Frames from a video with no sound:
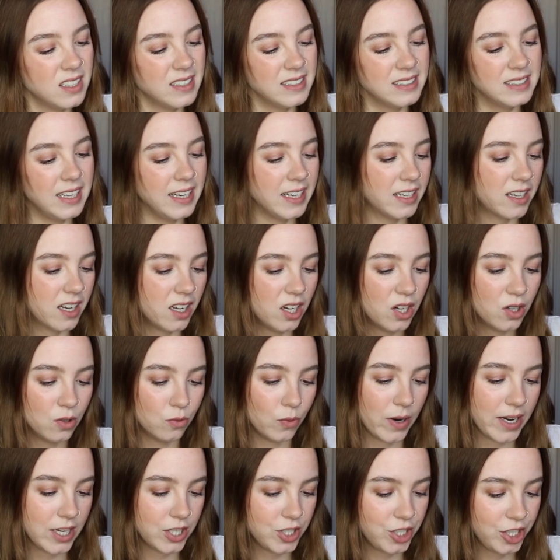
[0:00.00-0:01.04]
like
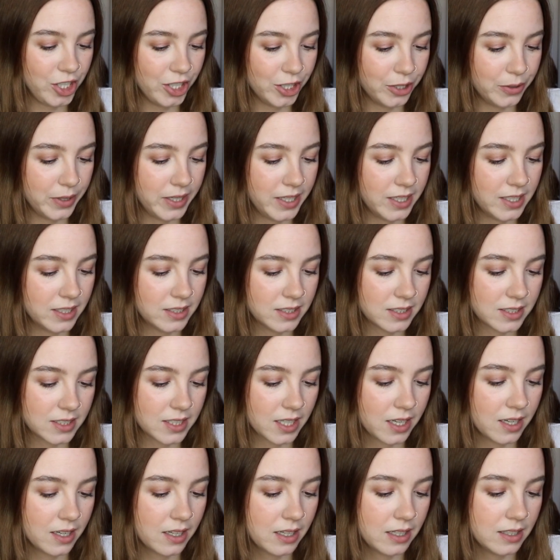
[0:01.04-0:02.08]
ratio is.
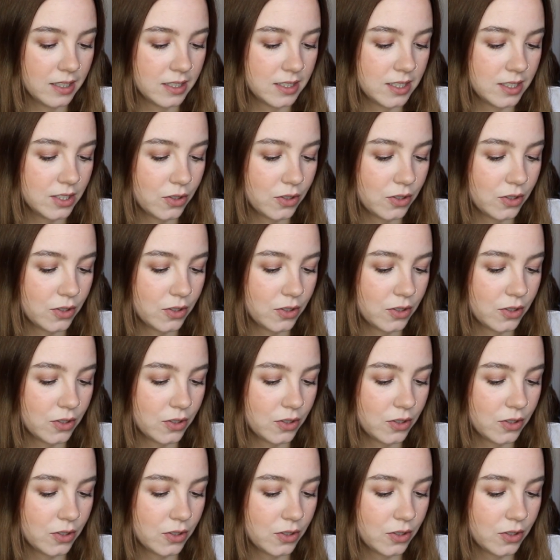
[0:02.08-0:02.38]
This is